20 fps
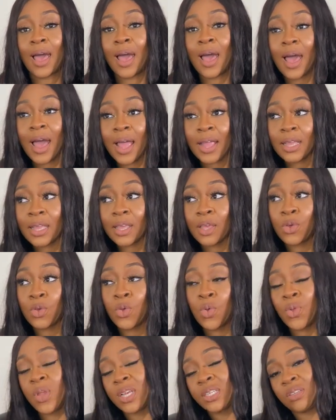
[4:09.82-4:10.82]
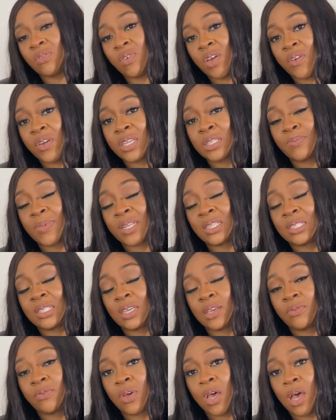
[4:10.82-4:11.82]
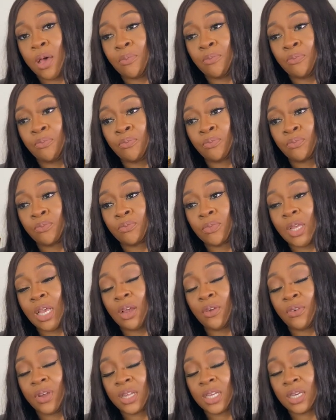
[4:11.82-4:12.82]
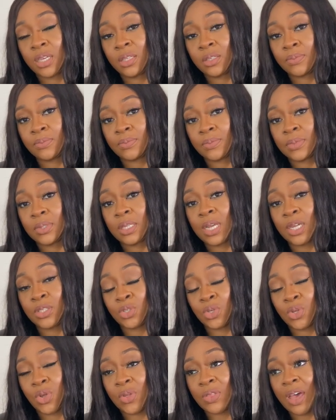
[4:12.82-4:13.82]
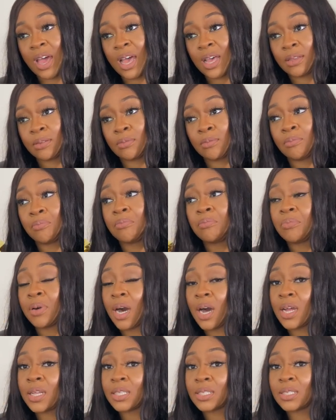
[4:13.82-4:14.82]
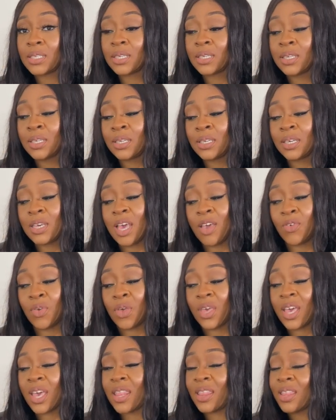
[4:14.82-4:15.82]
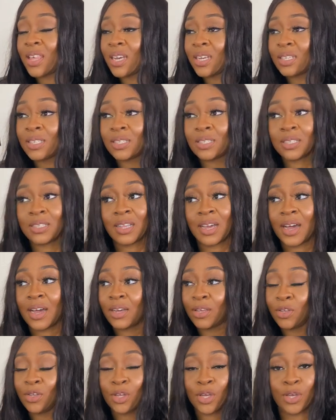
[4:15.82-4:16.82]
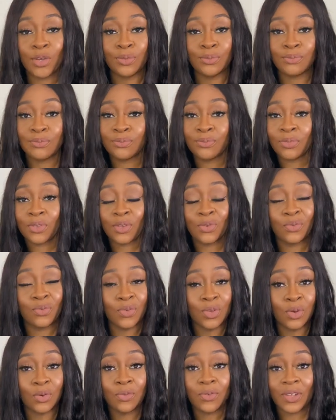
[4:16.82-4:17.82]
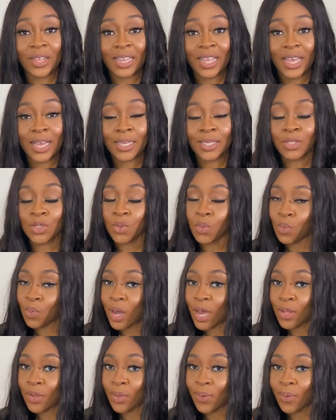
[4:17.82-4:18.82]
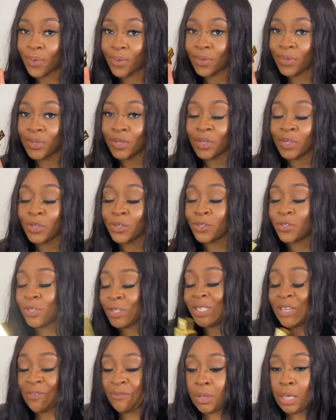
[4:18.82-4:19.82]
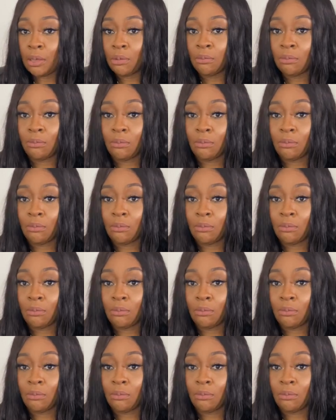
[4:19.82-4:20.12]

And oud is a very expensive um, ingredient. I do know that. But if you can get that, that you know, feel for less, why not? So definitely.